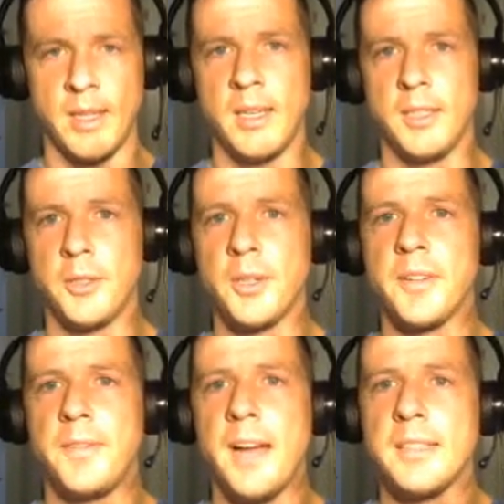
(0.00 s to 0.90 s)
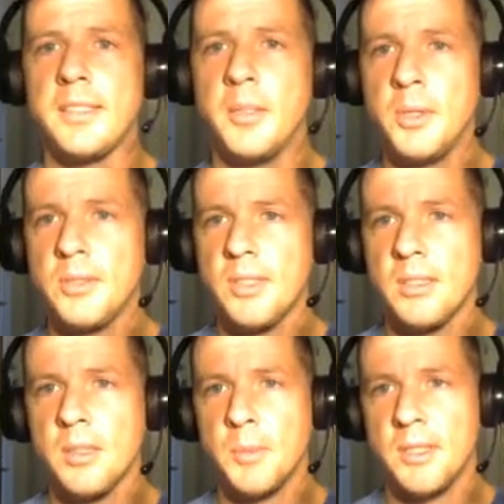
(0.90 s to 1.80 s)
During a fast, the immune
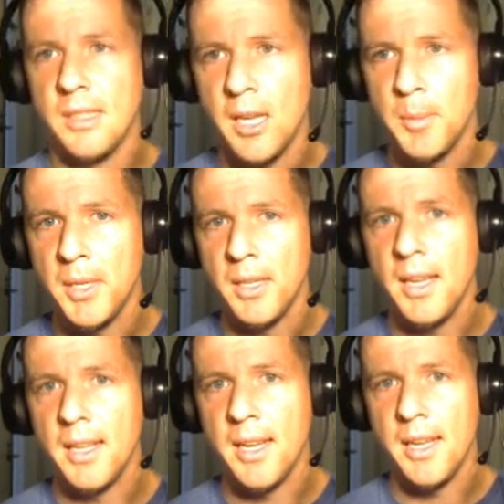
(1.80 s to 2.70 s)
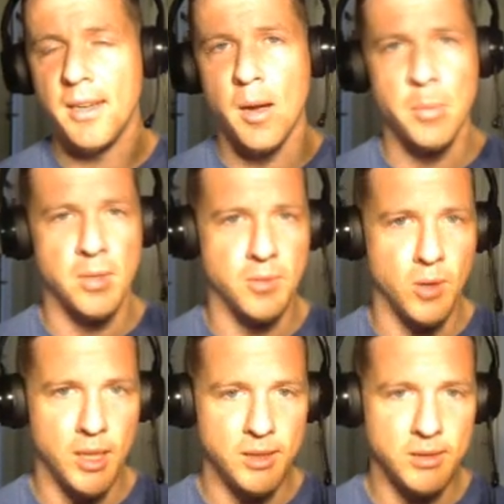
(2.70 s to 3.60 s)
system is inhibited in a number of
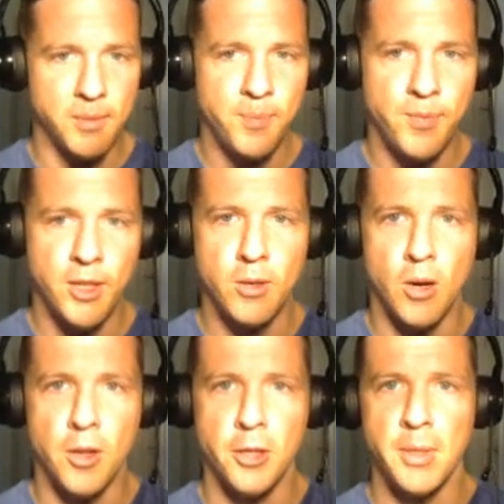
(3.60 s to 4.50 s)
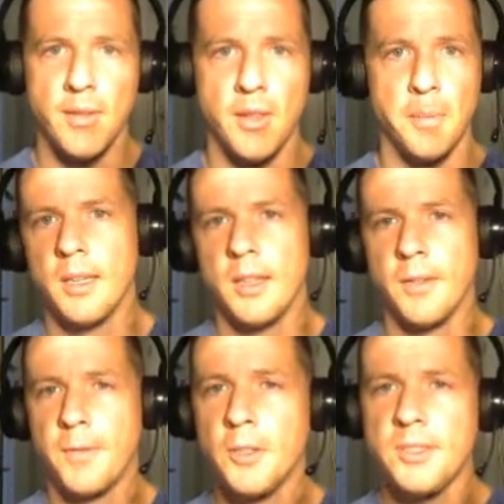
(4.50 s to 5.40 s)
ways. Here are 3 of them. The
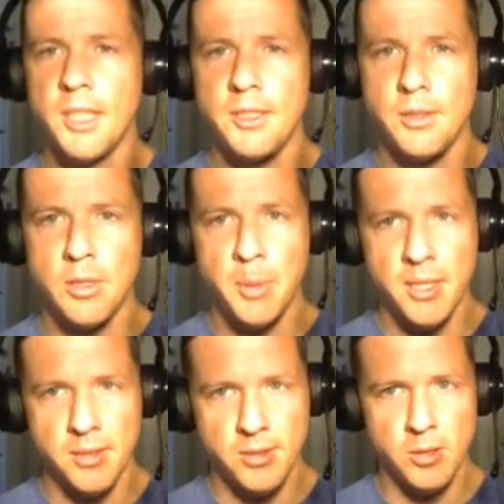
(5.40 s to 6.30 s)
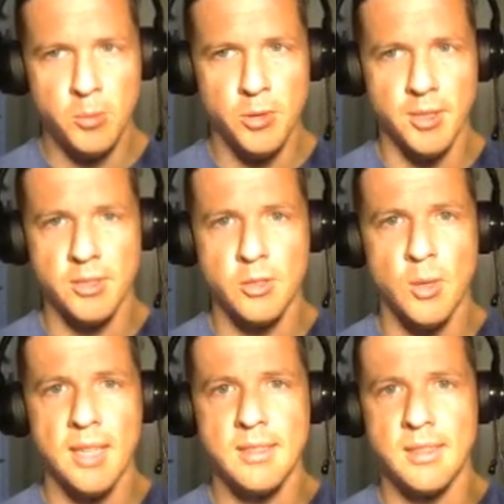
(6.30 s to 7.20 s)
first tissue to be consumed during
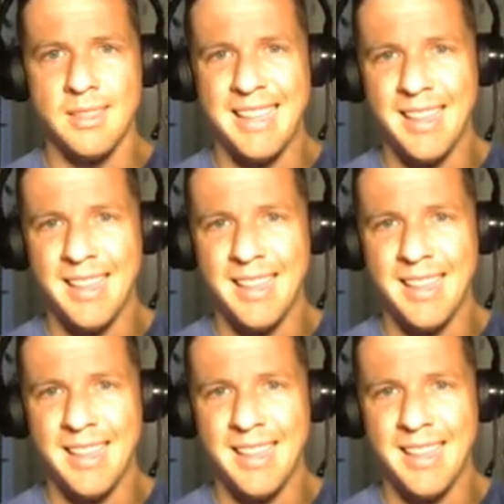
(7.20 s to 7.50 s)
stress is the